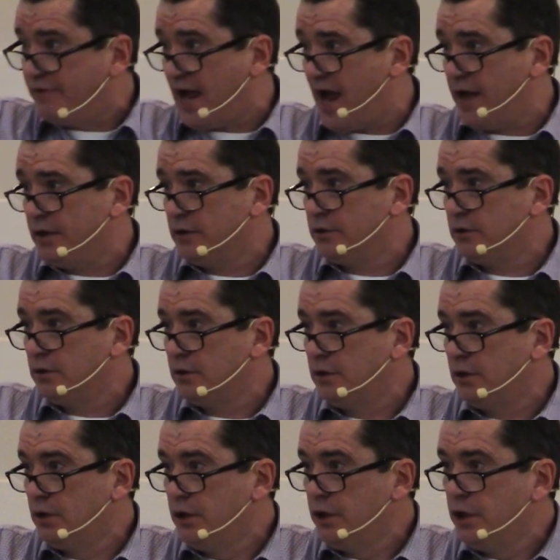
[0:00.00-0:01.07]
that?
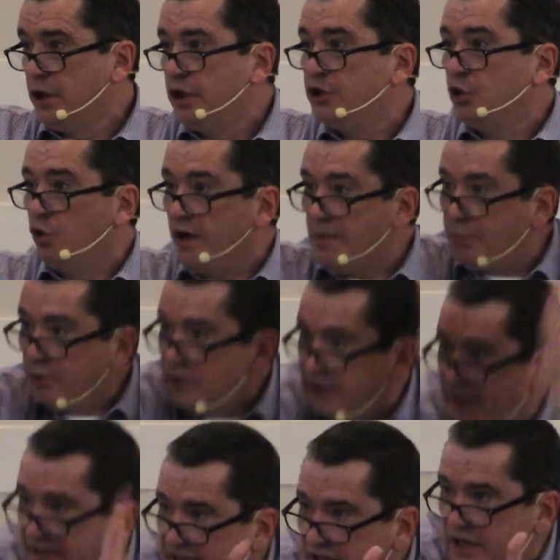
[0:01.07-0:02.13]
Do we
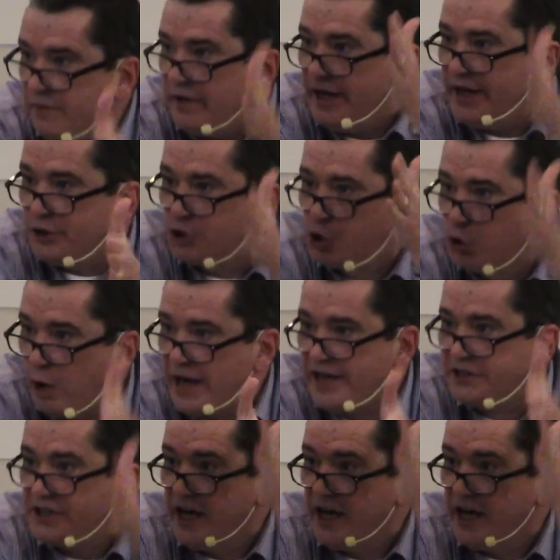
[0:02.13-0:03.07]
believe His grace